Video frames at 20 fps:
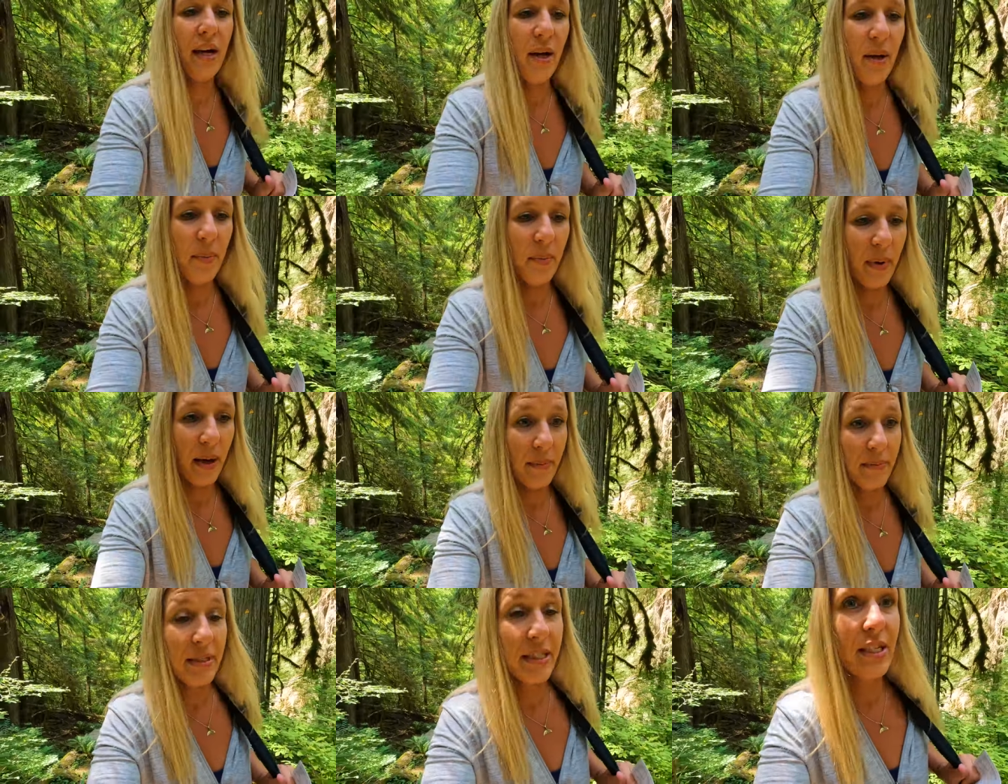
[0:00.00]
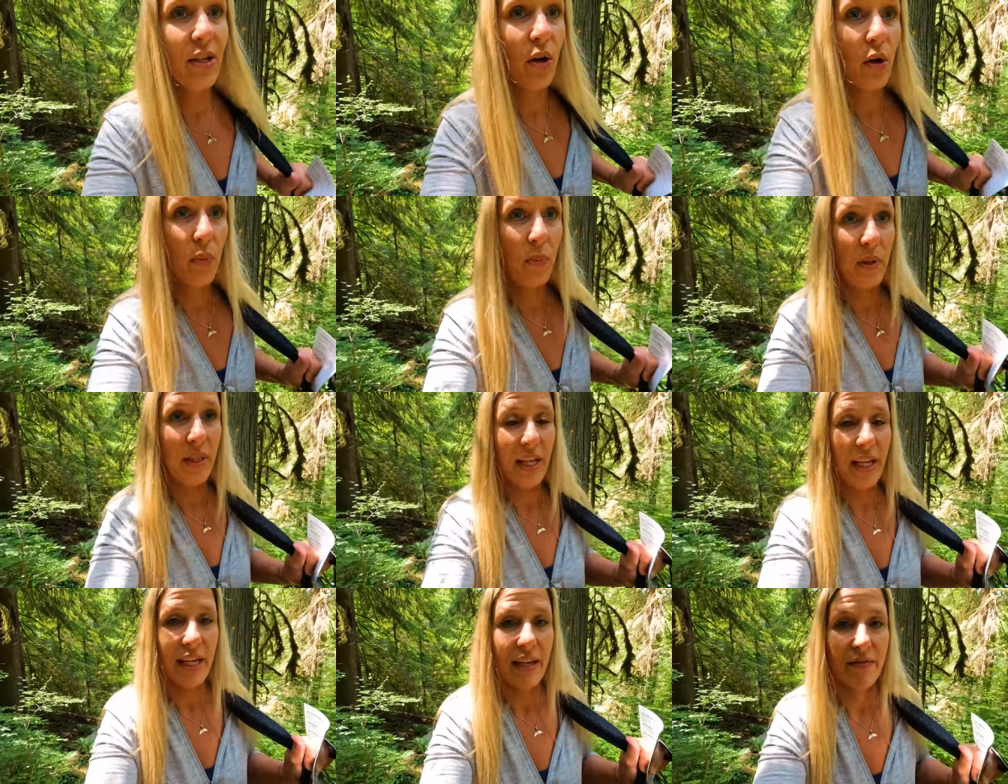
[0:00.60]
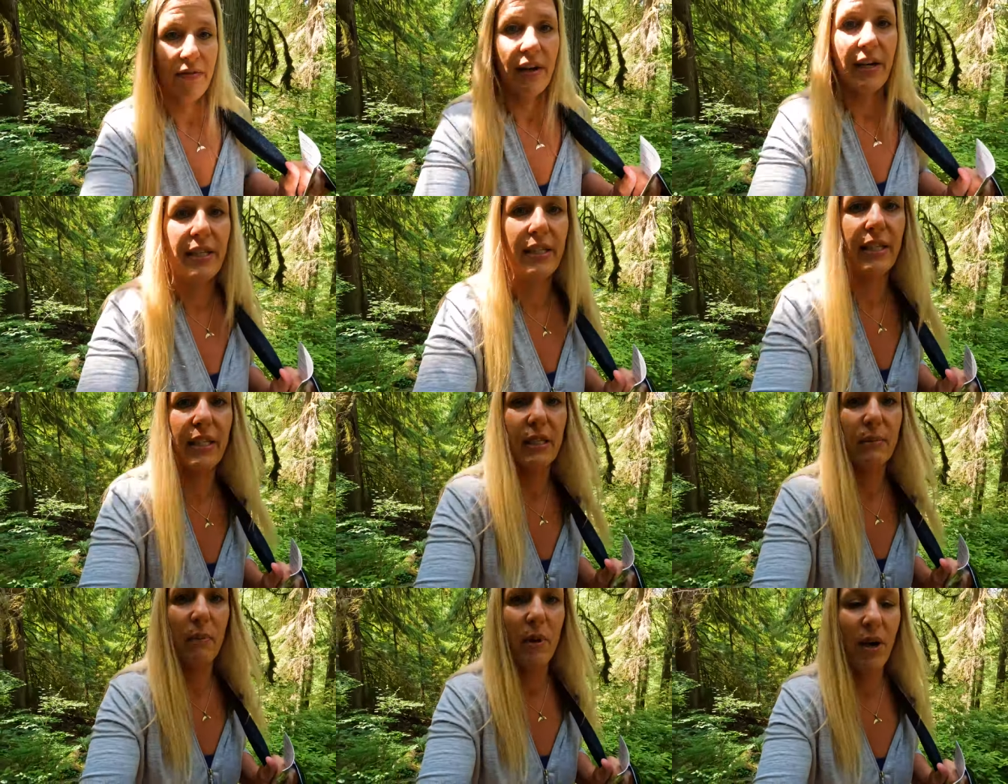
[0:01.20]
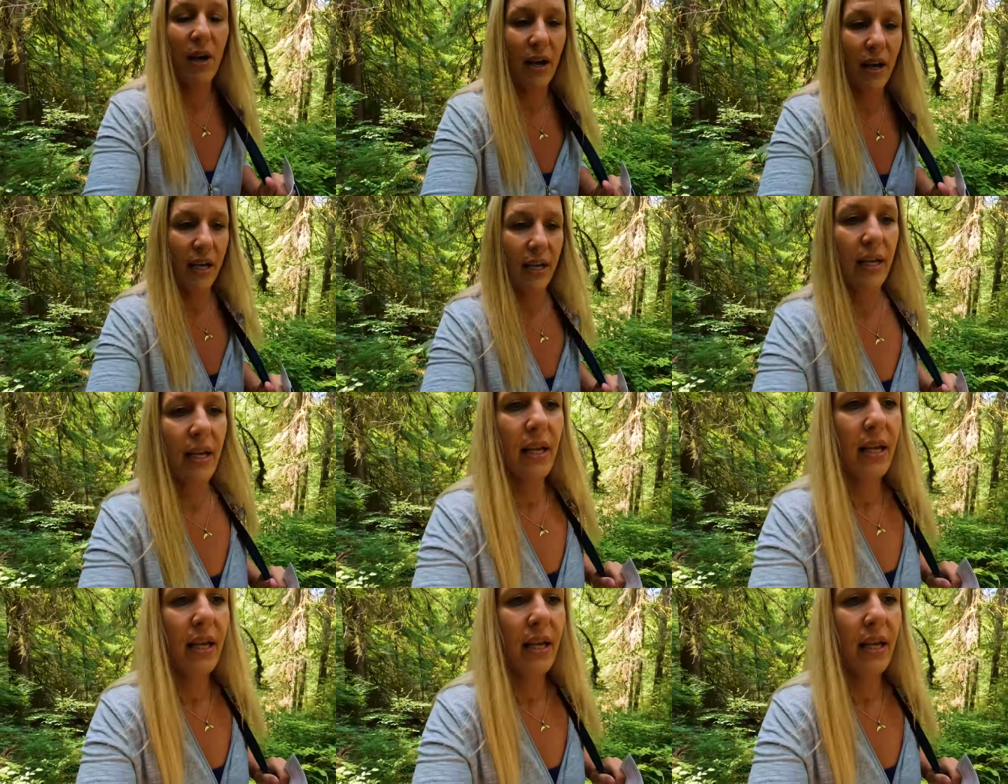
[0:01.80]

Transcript: Um, I'm still hoping that he finds a spot.